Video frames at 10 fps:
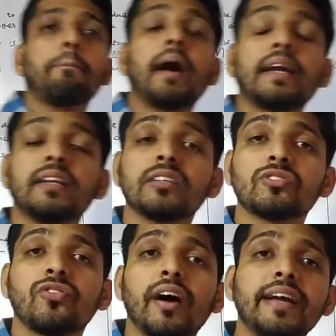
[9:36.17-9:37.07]
Minus
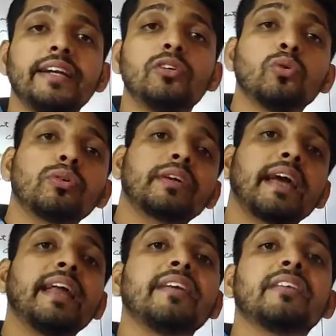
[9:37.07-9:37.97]
5 into
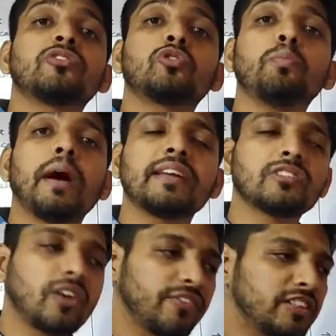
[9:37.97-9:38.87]
10 raised to minus
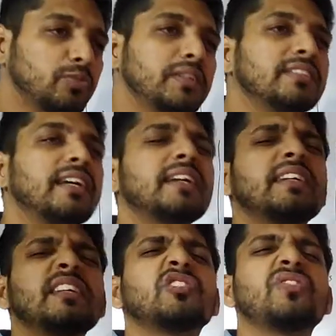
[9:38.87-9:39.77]
5, which means that it
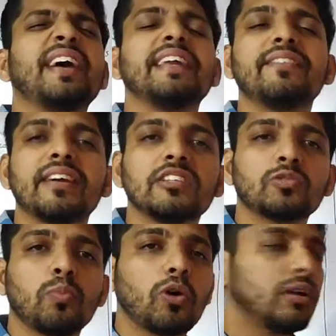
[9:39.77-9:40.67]
is very, very
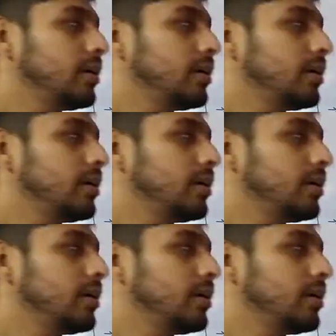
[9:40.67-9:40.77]
small.